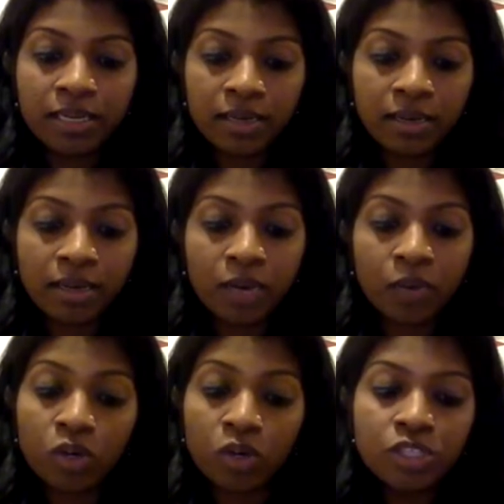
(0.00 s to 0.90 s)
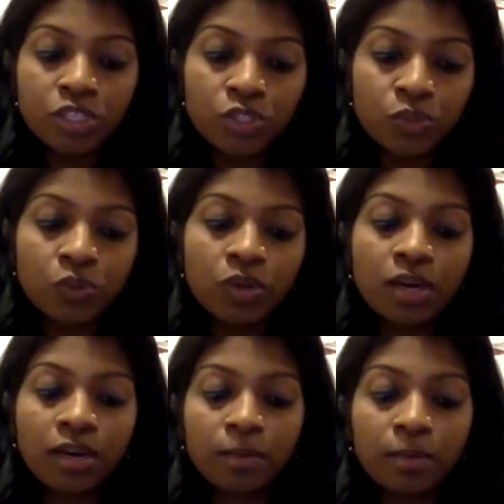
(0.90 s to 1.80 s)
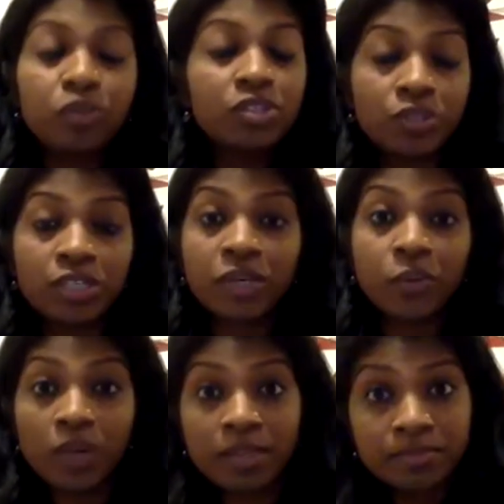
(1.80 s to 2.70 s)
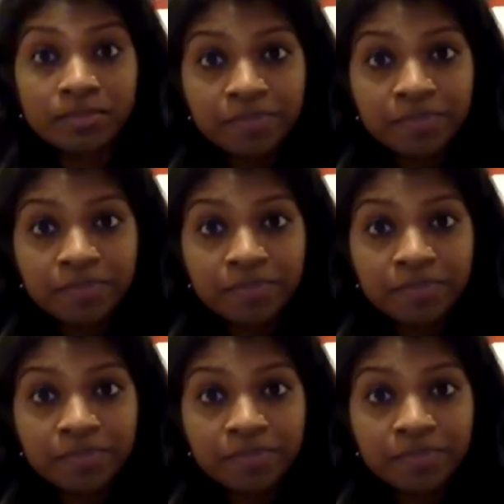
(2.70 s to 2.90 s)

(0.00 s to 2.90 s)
I volunteered to, put this really well.